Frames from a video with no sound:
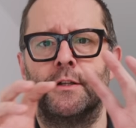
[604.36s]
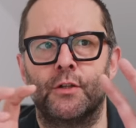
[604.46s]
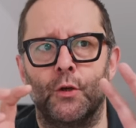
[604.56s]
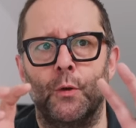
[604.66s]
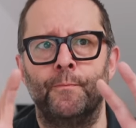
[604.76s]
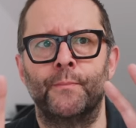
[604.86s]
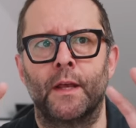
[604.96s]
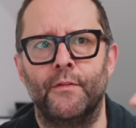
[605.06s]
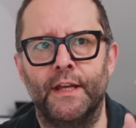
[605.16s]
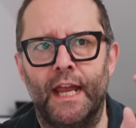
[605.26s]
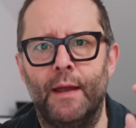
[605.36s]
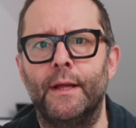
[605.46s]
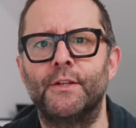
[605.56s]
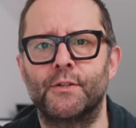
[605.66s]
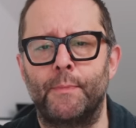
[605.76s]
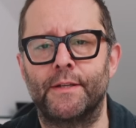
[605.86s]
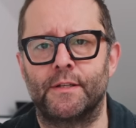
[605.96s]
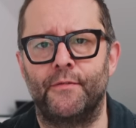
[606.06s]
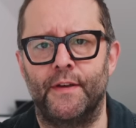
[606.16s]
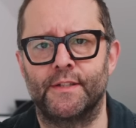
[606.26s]
to the image
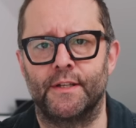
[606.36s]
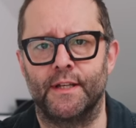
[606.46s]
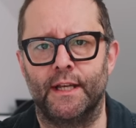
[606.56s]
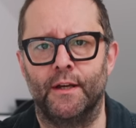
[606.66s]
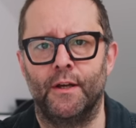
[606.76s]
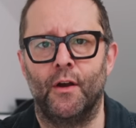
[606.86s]
specificity